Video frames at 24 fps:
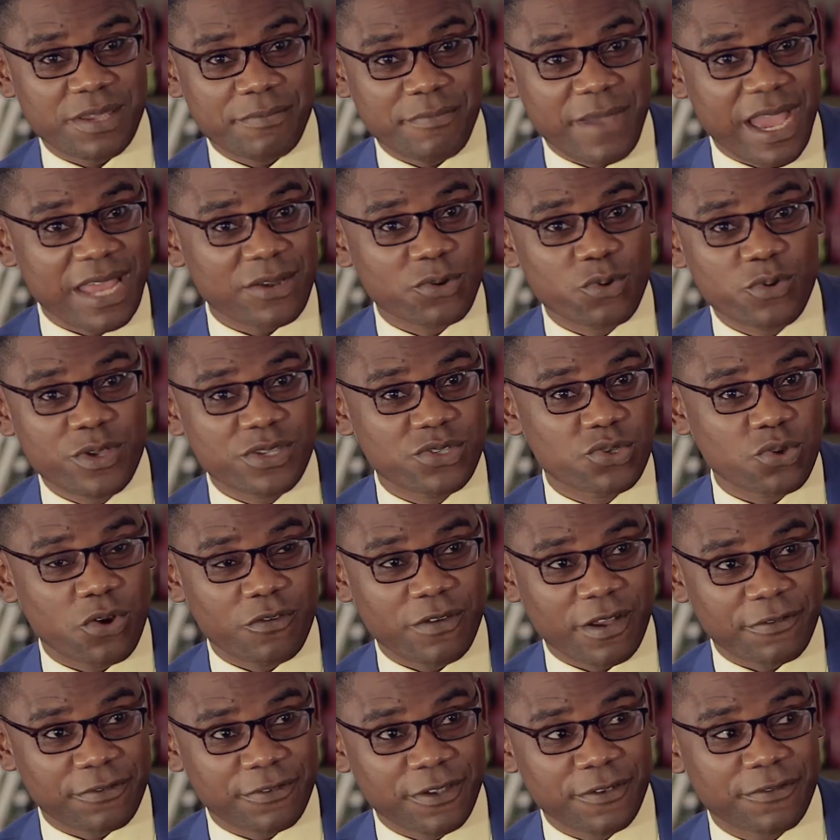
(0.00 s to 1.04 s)
a man who is
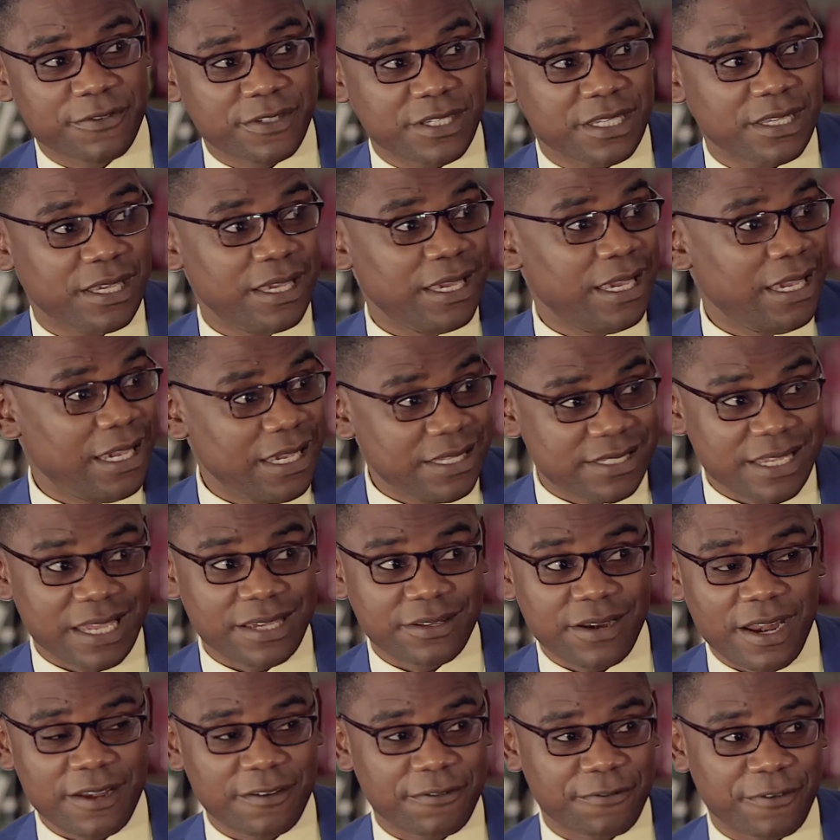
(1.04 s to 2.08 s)
over 50, he's a
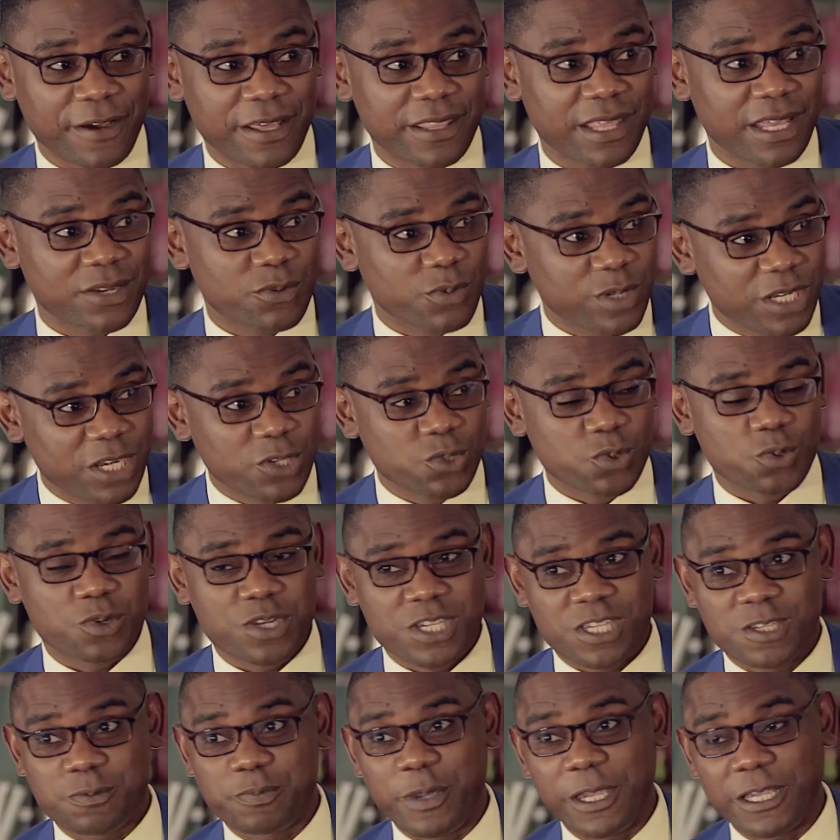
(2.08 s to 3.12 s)
grandfather and we need to
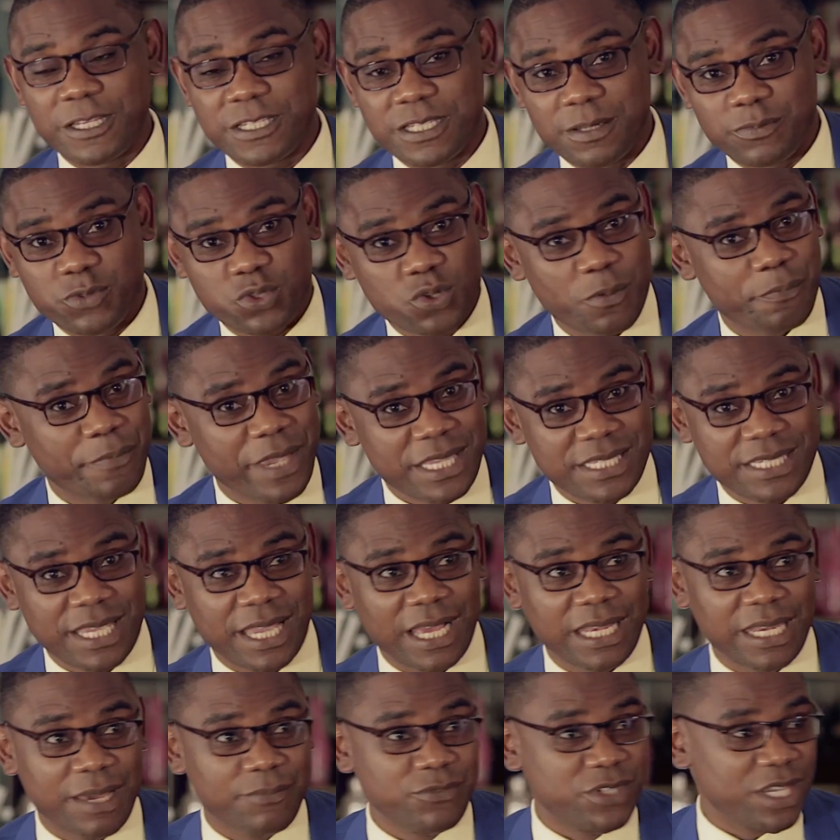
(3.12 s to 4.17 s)
respect him. So
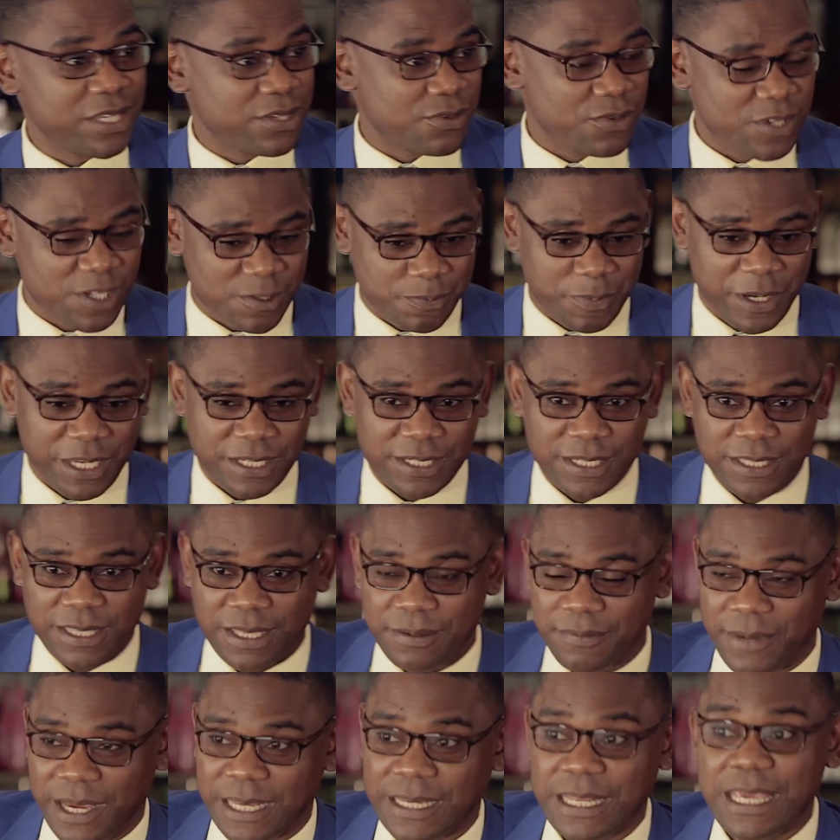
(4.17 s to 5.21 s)
basically I'm just respecting the
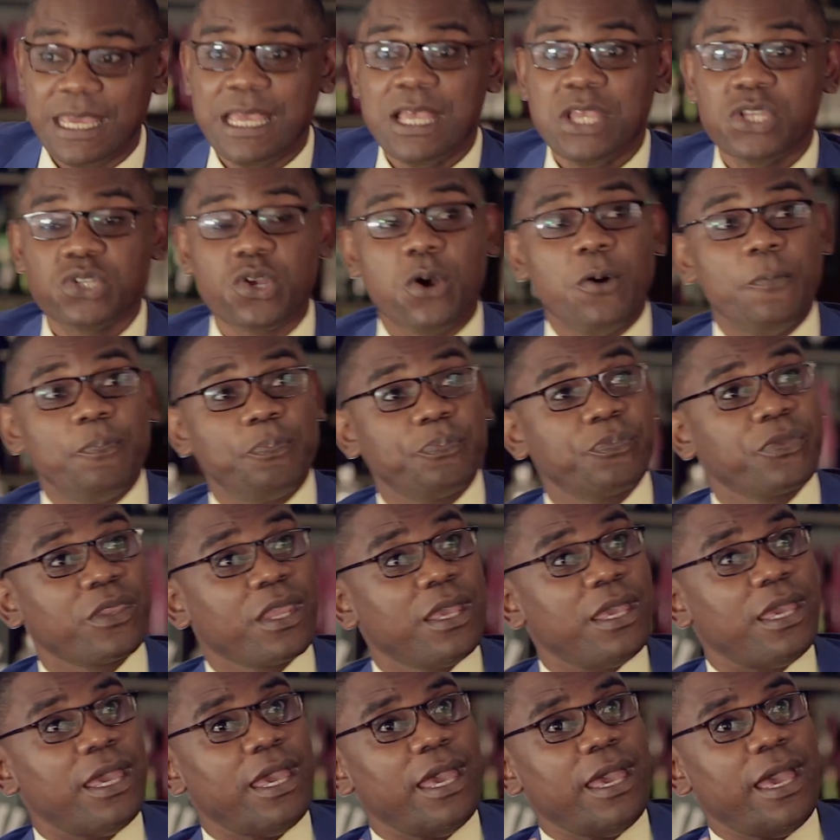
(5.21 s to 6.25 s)
man. So
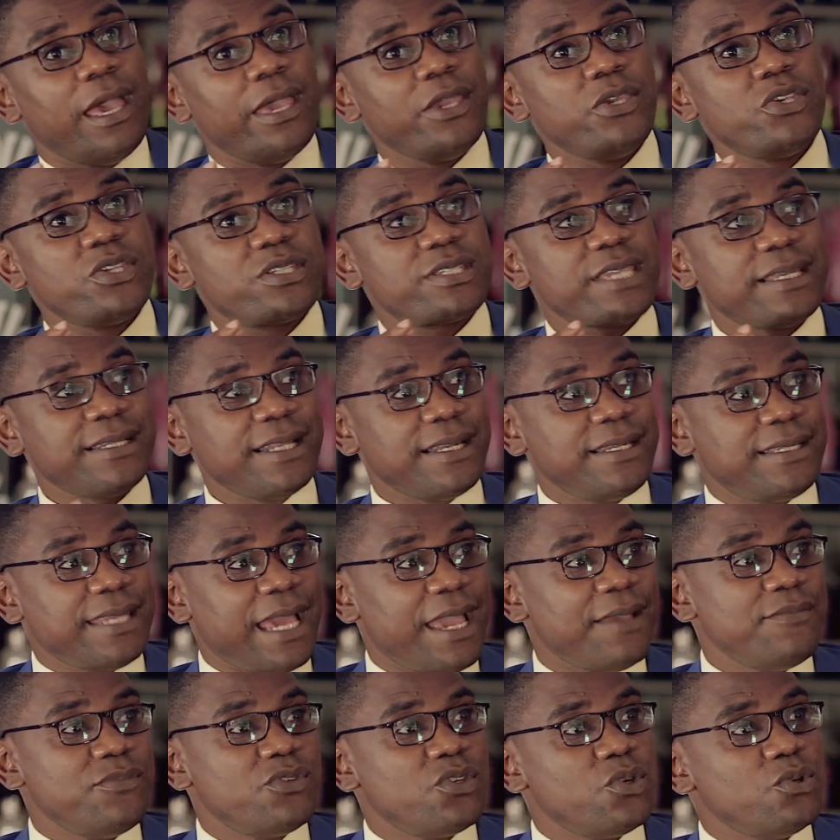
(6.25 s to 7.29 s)
certain
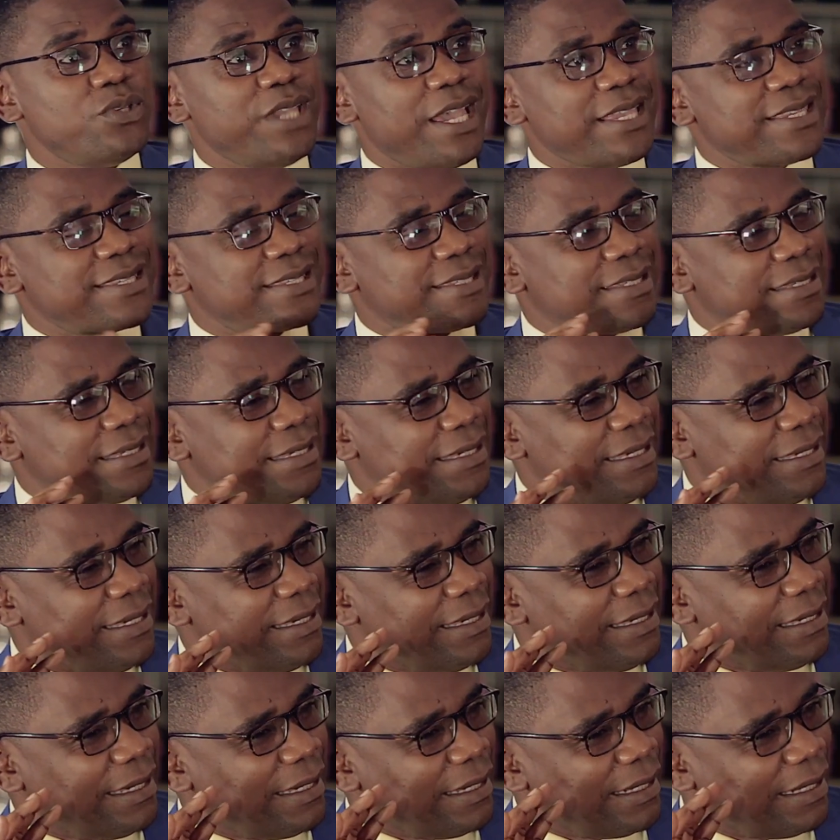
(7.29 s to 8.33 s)
times you just
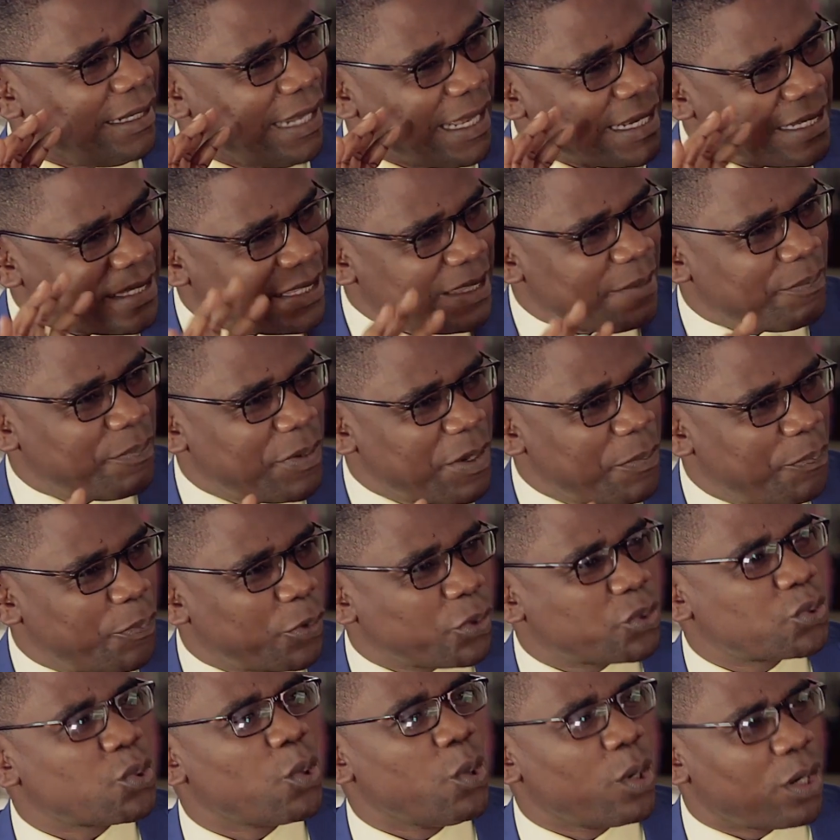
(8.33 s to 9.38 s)
let the people
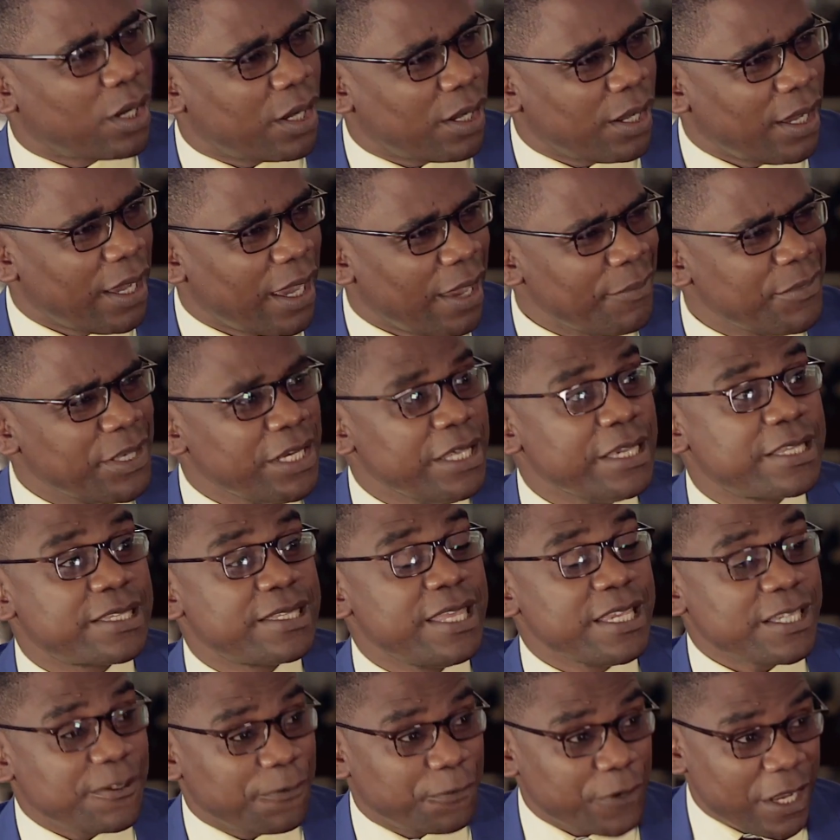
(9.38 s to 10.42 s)
talk. I mean, it's
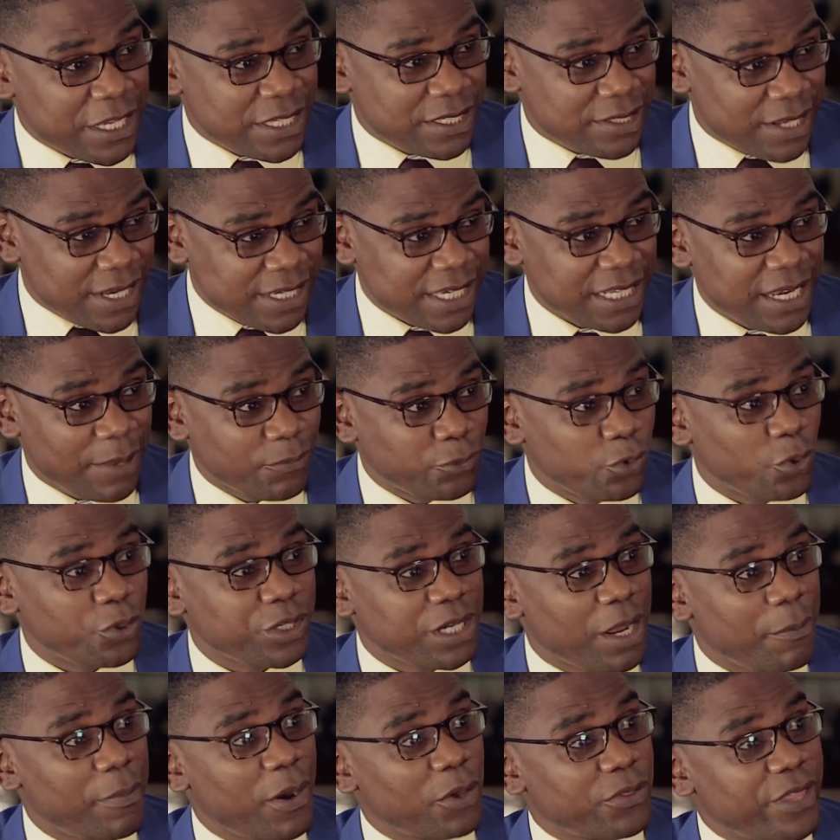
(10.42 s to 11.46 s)
this frustration I'm talking
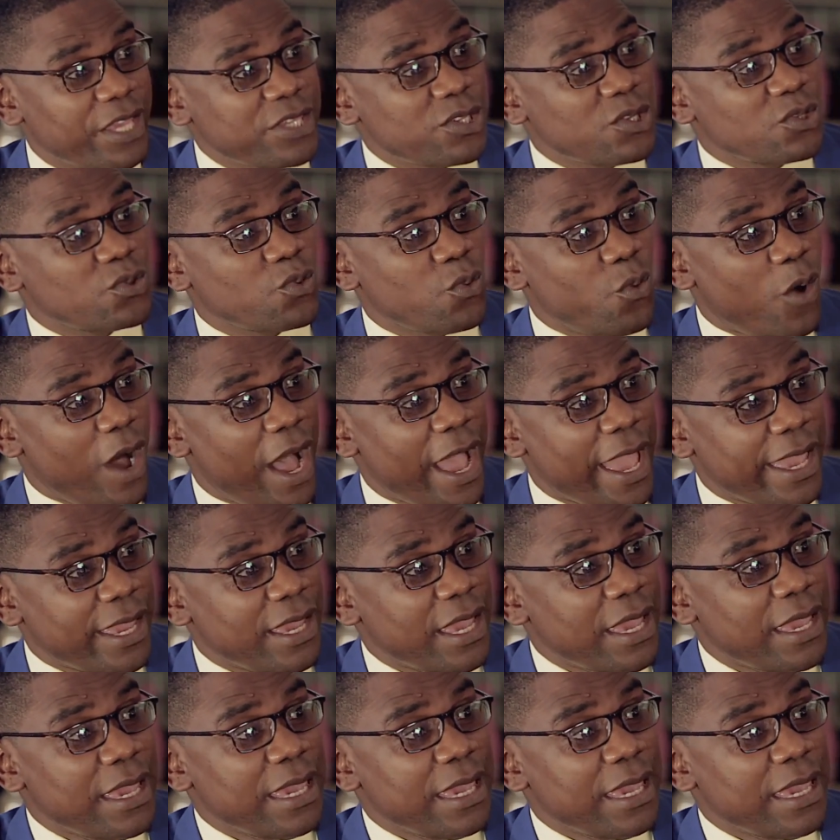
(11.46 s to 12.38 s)
about. This is why,